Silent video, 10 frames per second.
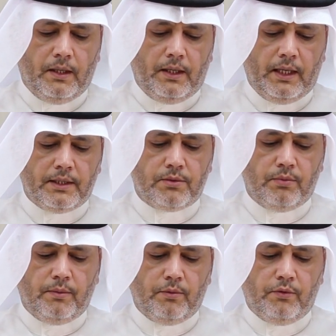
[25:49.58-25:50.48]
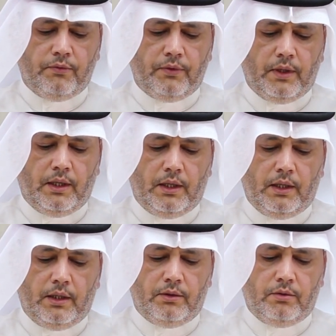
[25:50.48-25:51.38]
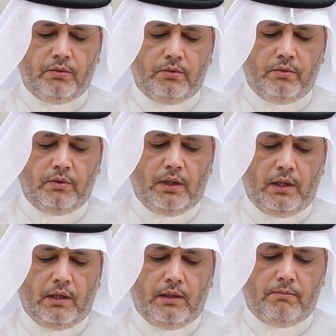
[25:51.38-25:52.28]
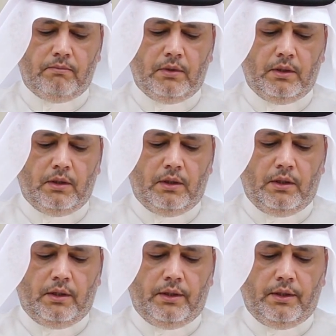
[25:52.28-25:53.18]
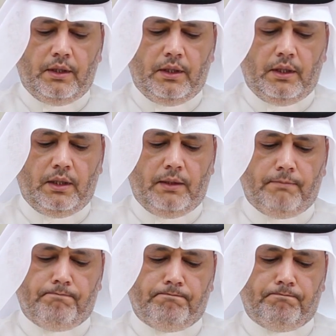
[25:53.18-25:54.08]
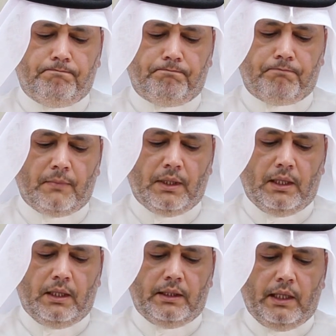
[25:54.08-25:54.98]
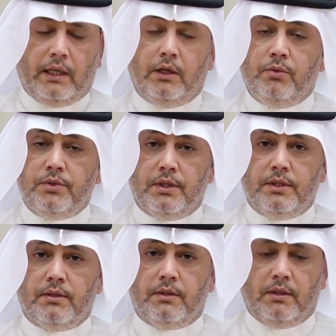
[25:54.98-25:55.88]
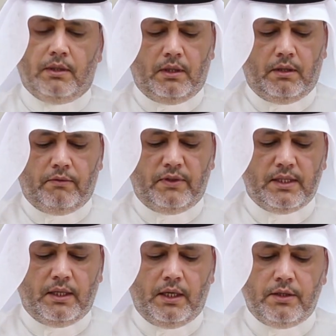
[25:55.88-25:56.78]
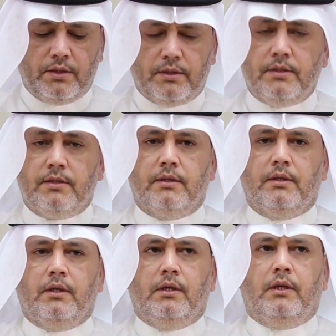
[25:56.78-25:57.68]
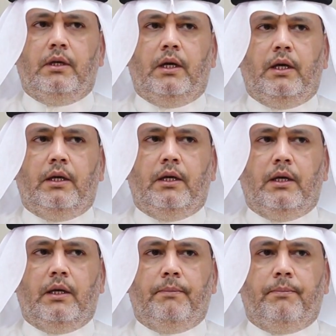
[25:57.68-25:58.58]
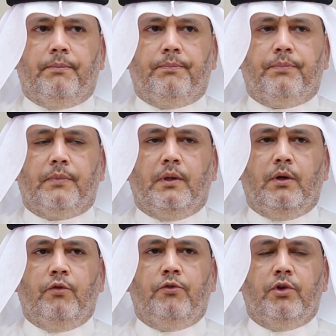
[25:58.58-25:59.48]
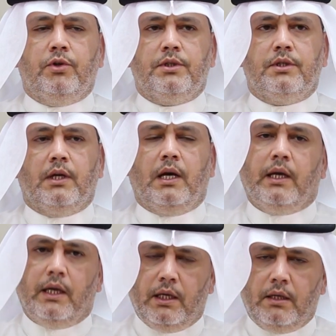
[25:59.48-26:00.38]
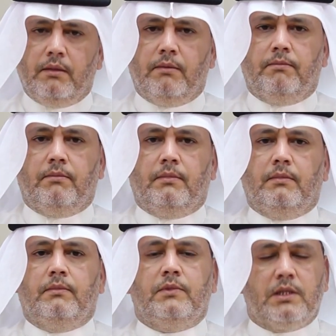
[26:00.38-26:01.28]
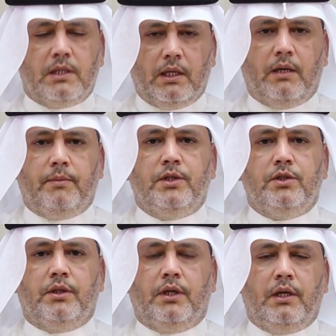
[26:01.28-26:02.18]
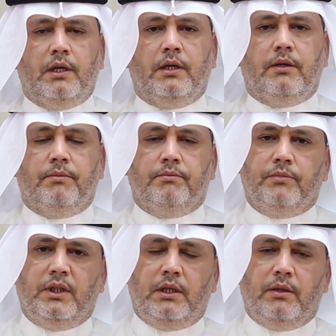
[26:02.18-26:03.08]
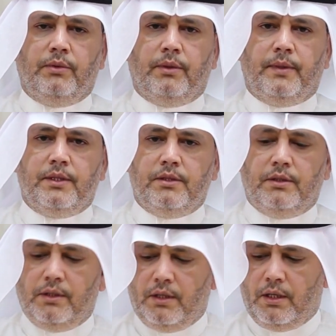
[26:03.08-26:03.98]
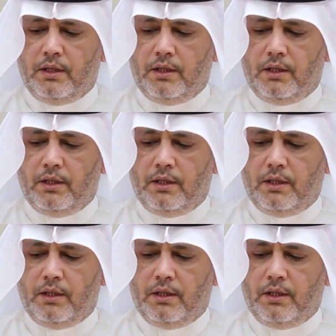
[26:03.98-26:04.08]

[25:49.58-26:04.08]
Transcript: Next, we move to the diagnosis and investigations. And of course, again, just like I mentioned earlier, dealing with a patient in an